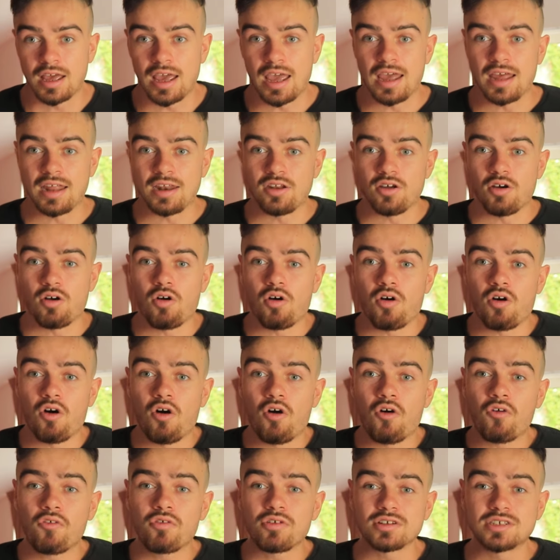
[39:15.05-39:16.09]
and
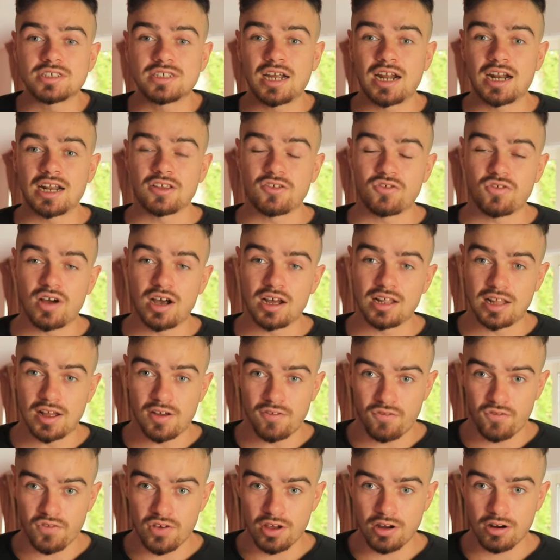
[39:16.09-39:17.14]
oversatisfy
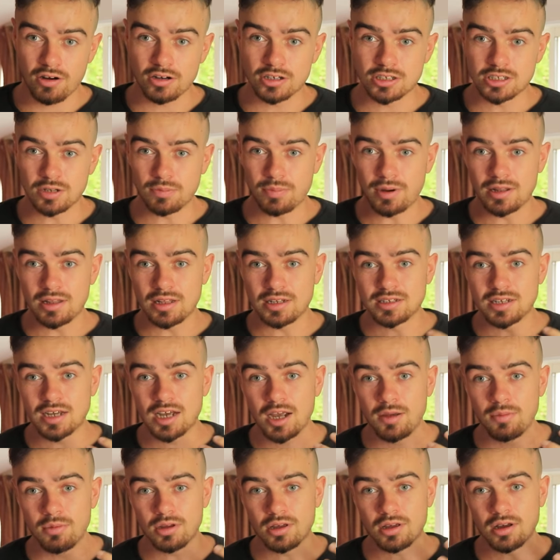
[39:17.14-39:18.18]
that fear. So by the
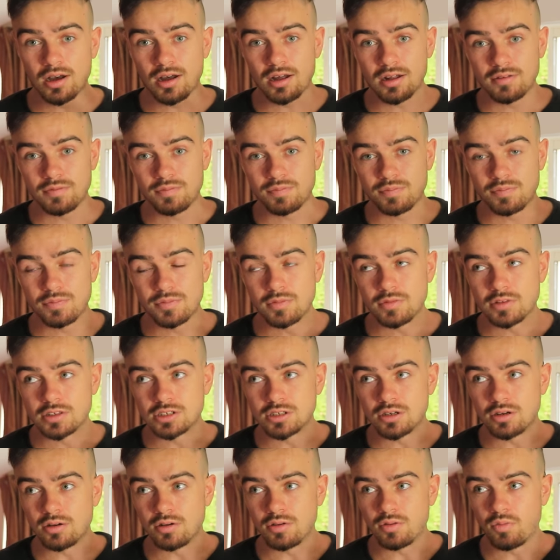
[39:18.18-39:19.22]
time it got,
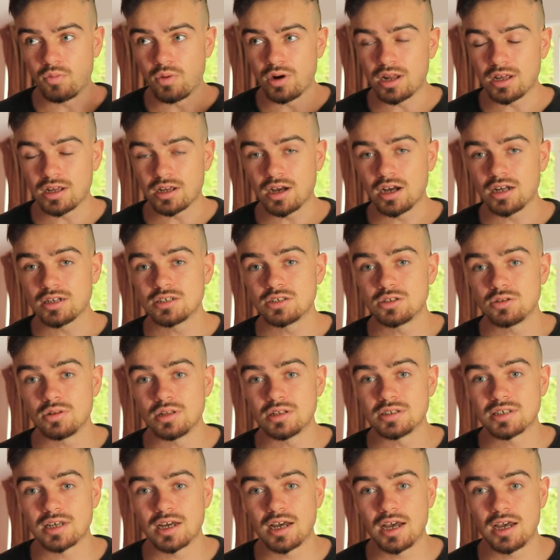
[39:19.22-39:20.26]
so when it got to
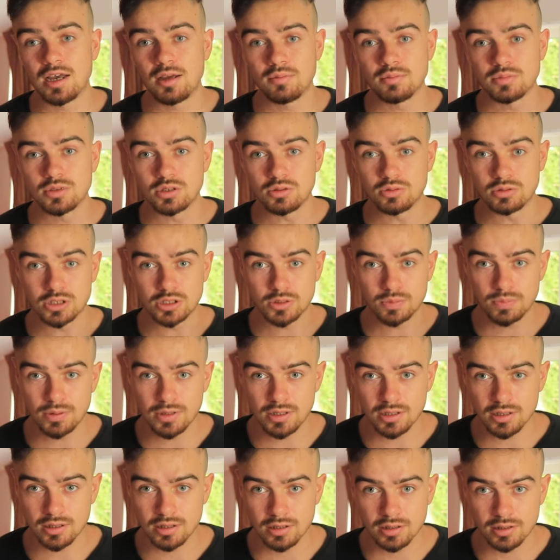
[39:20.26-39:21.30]
the time to
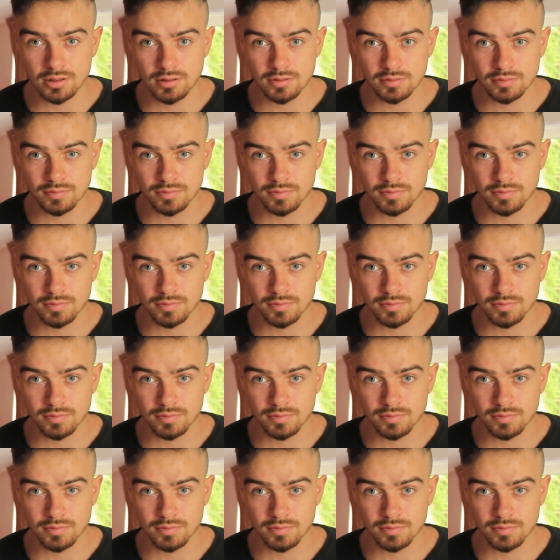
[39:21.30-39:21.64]
speak,